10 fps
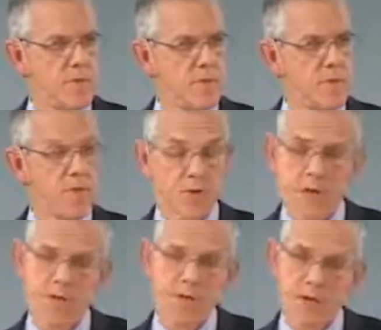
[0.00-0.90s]
It's
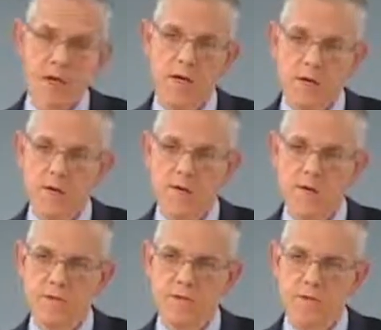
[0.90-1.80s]
tragic to say that.
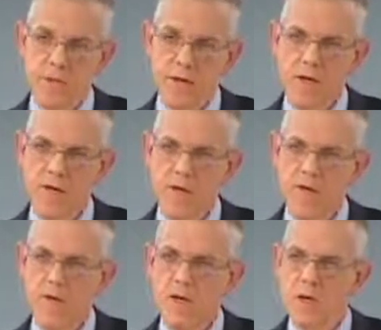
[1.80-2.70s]
Science
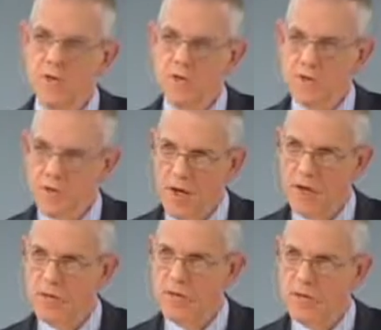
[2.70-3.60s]
is for
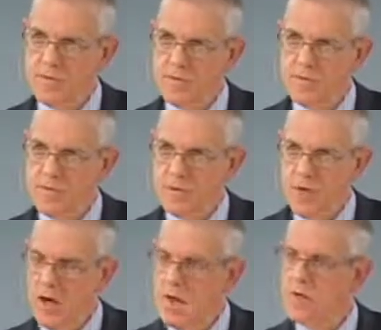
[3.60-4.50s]
sale.
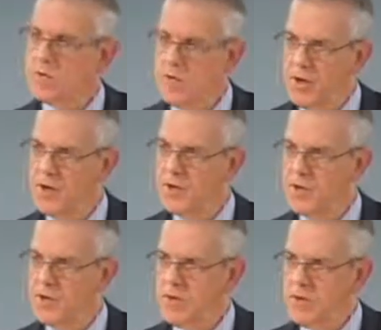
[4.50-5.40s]
The highest bidder
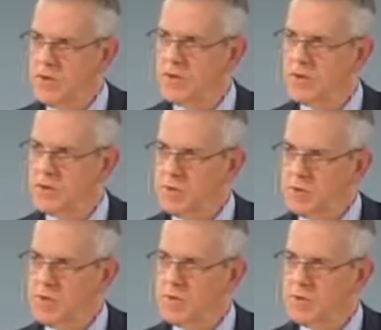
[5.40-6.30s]
gets the
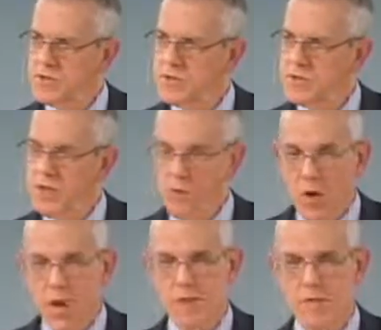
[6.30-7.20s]
results that he
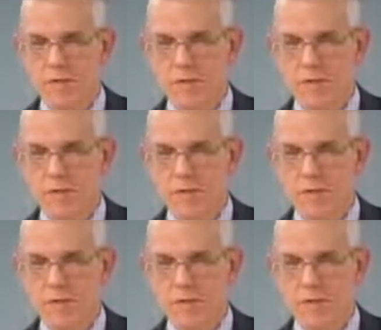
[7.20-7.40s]
wants.